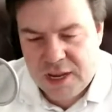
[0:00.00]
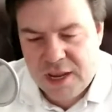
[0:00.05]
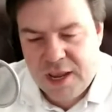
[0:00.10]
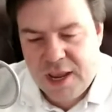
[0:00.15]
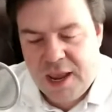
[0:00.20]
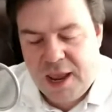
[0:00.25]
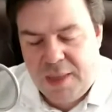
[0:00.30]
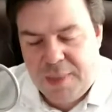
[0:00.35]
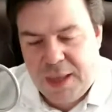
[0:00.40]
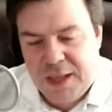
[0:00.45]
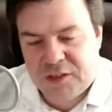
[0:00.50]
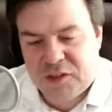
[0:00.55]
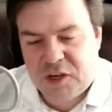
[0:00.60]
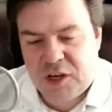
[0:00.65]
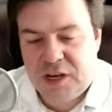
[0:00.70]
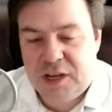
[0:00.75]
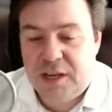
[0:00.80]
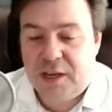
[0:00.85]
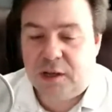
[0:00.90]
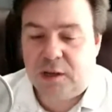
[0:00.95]
And that's
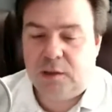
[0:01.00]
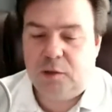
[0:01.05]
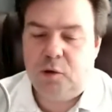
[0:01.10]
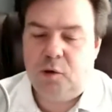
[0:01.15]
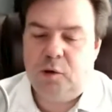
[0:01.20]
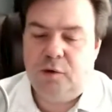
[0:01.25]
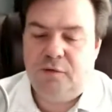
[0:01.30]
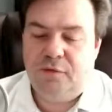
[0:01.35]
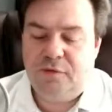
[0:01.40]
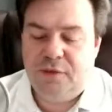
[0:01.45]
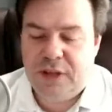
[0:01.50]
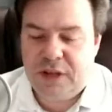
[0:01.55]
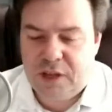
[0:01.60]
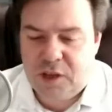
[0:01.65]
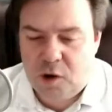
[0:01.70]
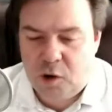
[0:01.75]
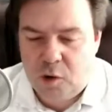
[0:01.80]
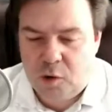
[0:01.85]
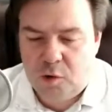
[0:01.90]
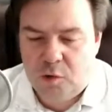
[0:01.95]
going to include
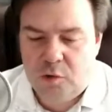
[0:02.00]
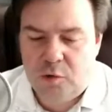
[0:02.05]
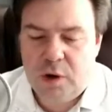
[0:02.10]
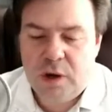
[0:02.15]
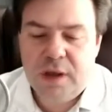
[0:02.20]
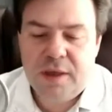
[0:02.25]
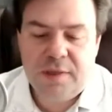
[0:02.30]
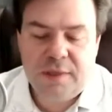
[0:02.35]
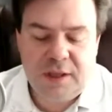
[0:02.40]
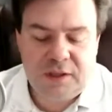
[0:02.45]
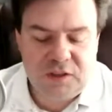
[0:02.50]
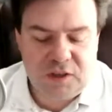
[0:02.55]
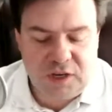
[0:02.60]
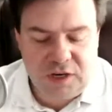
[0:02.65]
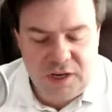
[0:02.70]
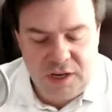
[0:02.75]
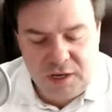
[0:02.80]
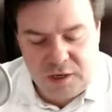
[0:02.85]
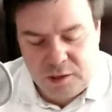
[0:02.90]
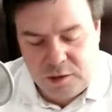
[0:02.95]
video, that's going
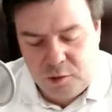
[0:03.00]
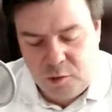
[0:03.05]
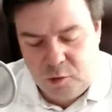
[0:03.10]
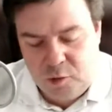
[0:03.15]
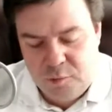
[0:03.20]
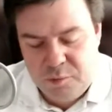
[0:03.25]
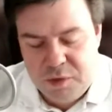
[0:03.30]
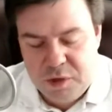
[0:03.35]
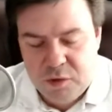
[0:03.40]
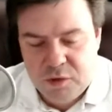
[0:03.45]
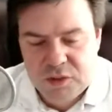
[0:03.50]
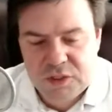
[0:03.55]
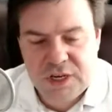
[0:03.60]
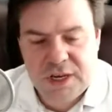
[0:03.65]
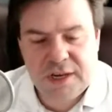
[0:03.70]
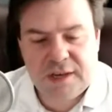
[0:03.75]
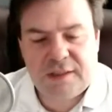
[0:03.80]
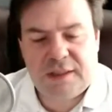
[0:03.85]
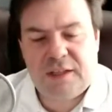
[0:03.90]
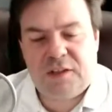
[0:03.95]
to include
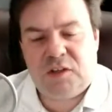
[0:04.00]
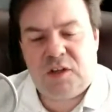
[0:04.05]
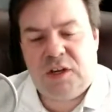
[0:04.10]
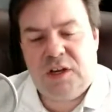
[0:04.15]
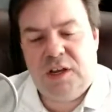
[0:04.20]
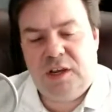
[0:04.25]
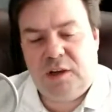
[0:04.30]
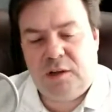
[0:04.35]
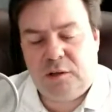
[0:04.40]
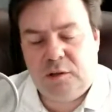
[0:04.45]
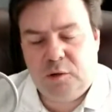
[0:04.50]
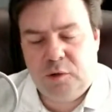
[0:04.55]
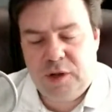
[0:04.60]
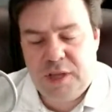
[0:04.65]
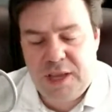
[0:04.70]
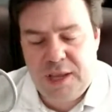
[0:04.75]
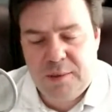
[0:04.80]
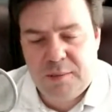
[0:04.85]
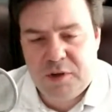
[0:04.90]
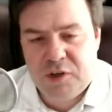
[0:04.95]
music, that's going to include
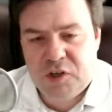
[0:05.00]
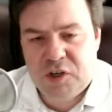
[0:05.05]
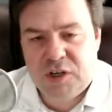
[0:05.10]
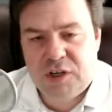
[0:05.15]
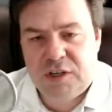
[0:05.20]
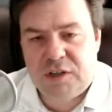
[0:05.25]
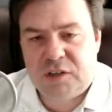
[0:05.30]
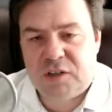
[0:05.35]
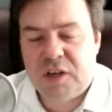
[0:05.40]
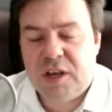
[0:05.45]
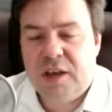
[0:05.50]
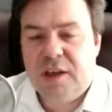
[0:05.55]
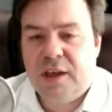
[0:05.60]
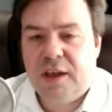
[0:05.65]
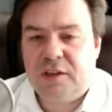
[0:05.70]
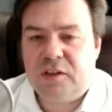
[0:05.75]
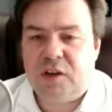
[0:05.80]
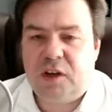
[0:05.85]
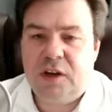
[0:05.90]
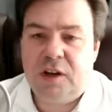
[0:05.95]
images,
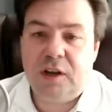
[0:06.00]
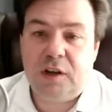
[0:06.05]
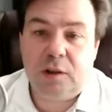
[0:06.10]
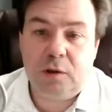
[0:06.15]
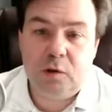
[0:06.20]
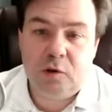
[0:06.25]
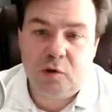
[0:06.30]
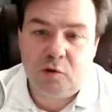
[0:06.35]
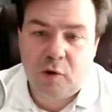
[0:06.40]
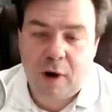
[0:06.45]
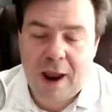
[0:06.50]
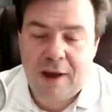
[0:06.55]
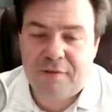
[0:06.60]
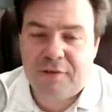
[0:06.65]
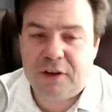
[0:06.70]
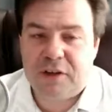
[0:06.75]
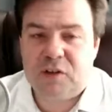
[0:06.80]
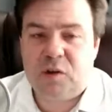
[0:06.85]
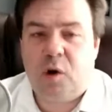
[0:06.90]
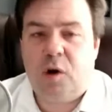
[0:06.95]
that's going to include
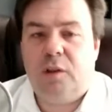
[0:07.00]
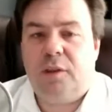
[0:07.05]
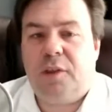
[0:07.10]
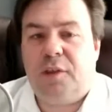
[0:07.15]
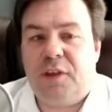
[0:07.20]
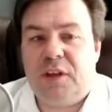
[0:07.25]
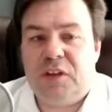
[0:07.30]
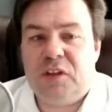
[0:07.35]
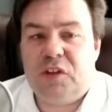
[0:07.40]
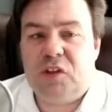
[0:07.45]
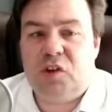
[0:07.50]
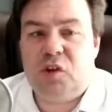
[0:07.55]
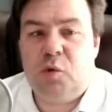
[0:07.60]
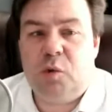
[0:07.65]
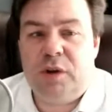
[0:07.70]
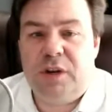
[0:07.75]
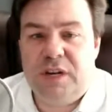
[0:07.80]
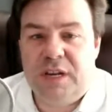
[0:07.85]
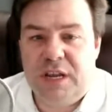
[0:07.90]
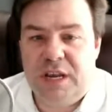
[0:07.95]
graphics, all the things that you
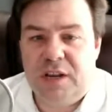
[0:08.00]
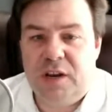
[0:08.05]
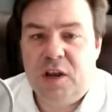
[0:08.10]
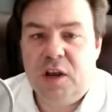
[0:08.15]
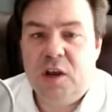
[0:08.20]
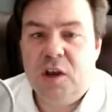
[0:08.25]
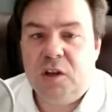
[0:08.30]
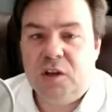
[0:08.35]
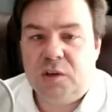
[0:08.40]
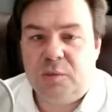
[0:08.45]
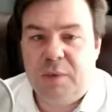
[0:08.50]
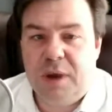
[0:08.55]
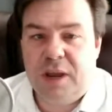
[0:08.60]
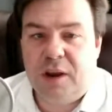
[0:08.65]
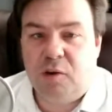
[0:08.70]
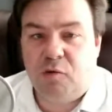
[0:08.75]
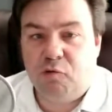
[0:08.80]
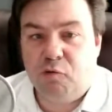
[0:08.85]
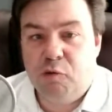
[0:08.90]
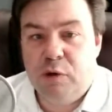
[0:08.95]
would need to make
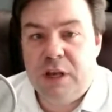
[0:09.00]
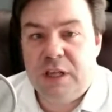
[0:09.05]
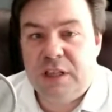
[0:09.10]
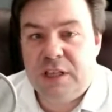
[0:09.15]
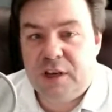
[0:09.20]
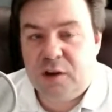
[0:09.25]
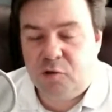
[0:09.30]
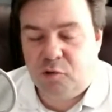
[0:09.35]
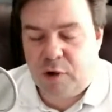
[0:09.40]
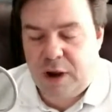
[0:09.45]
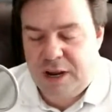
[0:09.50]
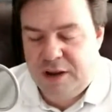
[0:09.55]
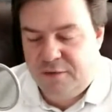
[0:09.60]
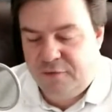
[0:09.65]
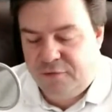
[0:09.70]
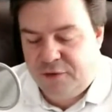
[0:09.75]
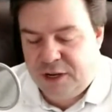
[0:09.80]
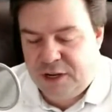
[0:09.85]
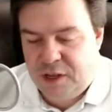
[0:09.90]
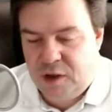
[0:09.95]
a really great
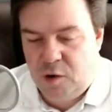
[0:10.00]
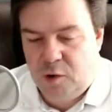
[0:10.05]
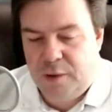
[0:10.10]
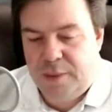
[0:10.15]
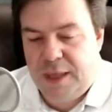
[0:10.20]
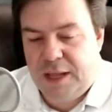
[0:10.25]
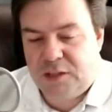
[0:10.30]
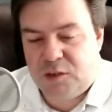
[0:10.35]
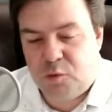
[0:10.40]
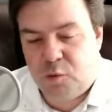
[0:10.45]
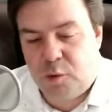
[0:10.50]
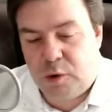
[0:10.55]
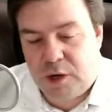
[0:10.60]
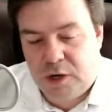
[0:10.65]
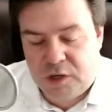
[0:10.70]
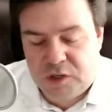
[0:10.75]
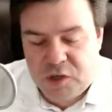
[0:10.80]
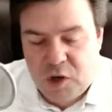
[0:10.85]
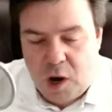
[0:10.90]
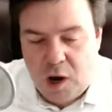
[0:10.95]
video. And that's what we're going
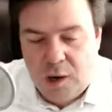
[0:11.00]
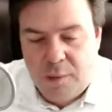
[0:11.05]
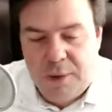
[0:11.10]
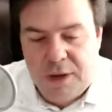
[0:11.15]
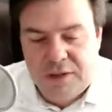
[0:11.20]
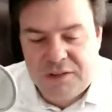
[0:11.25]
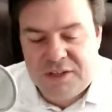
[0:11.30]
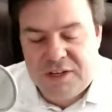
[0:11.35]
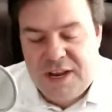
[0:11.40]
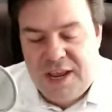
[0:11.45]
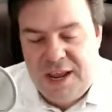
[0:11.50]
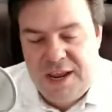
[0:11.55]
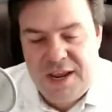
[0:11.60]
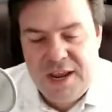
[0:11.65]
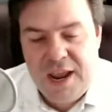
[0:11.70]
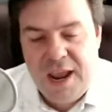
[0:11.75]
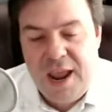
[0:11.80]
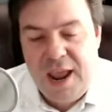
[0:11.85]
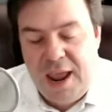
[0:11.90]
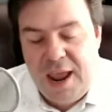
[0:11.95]
to talk about today.
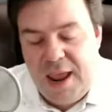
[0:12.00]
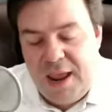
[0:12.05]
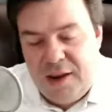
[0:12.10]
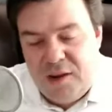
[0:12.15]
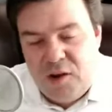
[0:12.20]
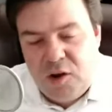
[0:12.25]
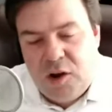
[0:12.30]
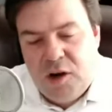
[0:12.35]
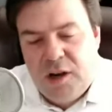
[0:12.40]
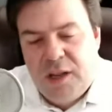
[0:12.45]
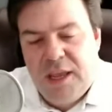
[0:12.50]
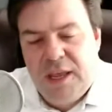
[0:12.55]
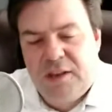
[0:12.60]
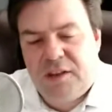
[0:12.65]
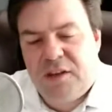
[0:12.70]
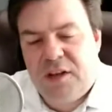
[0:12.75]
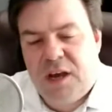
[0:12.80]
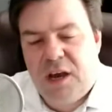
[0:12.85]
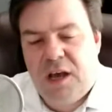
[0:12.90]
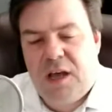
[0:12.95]
And you're going to
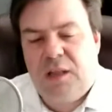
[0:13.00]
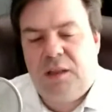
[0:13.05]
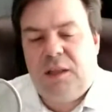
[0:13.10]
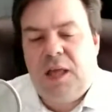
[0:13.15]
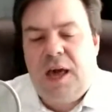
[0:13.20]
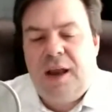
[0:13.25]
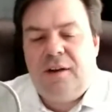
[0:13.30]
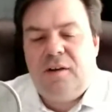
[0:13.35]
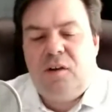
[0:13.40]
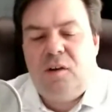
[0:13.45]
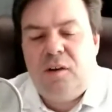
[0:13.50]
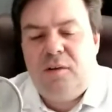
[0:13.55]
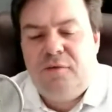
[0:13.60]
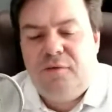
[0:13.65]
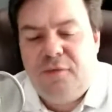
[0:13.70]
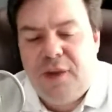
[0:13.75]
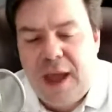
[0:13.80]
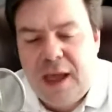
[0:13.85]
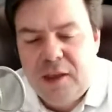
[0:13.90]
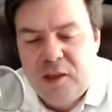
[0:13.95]
get a lot of good
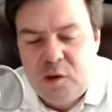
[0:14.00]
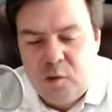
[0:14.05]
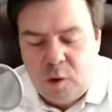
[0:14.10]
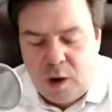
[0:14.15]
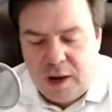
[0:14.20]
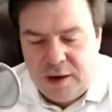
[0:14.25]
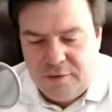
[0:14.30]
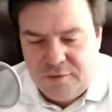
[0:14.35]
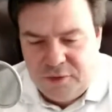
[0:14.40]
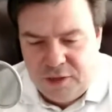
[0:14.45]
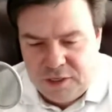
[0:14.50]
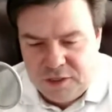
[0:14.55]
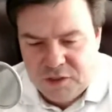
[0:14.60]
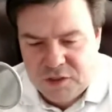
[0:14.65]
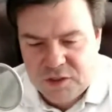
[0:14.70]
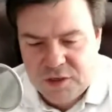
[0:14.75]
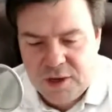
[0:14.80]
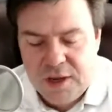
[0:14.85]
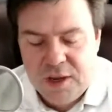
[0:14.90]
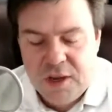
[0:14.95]
value out of
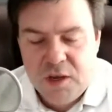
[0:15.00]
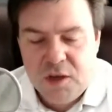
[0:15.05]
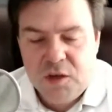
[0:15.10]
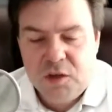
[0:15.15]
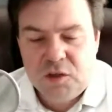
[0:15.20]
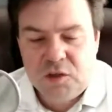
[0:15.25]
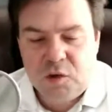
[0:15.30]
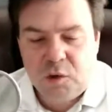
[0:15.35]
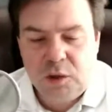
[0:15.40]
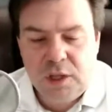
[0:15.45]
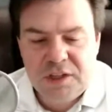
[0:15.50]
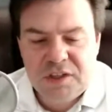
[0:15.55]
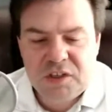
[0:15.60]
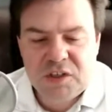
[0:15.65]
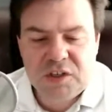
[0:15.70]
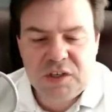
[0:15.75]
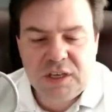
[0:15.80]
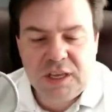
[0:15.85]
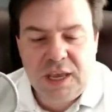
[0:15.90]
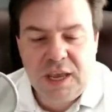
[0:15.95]
this. So
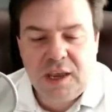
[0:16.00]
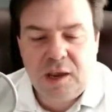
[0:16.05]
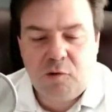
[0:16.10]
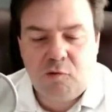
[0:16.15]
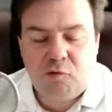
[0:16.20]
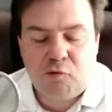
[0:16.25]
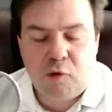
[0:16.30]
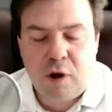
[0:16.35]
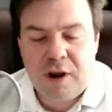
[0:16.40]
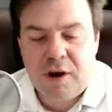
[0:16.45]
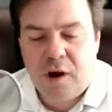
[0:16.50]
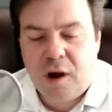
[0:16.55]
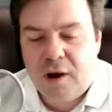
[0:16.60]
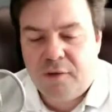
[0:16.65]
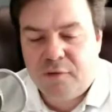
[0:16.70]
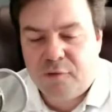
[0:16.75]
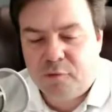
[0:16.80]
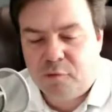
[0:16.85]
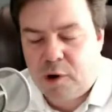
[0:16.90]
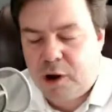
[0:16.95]
let's kick it right
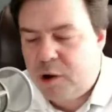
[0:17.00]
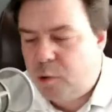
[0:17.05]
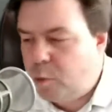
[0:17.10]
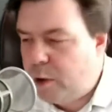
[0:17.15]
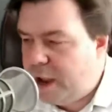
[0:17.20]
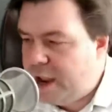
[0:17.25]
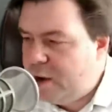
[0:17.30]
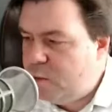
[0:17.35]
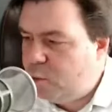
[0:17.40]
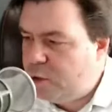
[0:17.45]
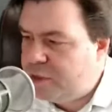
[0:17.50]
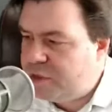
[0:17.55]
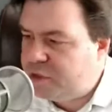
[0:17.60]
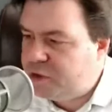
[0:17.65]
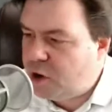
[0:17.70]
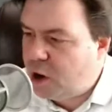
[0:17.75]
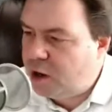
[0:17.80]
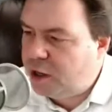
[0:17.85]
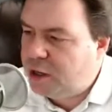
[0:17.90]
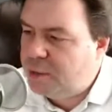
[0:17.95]
off right away with
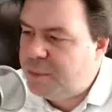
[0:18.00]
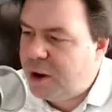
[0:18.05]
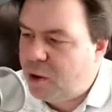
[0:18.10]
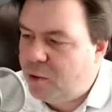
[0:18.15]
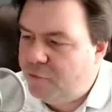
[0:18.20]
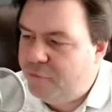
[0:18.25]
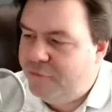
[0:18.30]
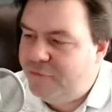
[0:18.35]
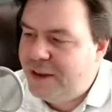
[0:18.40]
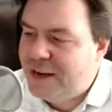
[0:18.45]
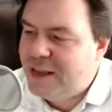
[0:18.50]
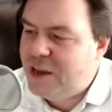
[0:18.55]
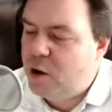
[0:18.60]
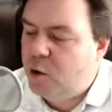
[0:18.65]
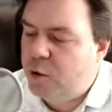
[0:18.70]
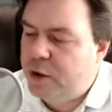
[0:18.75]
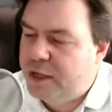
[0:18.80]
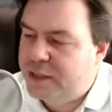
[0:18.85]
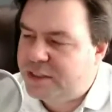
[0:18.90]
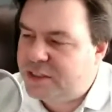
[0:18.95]
talking about video
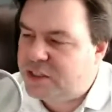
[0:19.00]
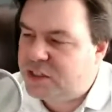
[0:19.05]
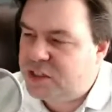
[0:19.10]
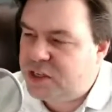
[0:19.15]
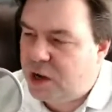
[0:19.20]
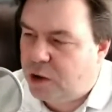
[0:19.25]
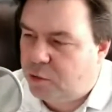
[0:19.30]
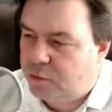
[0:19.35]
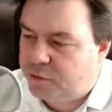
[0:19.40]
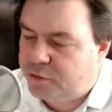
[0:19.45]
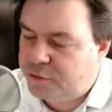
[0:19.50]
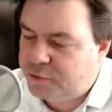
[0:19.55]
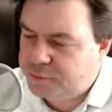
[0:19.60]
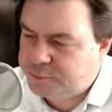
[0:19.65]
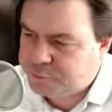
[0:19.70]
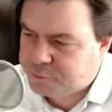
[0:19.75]
itself.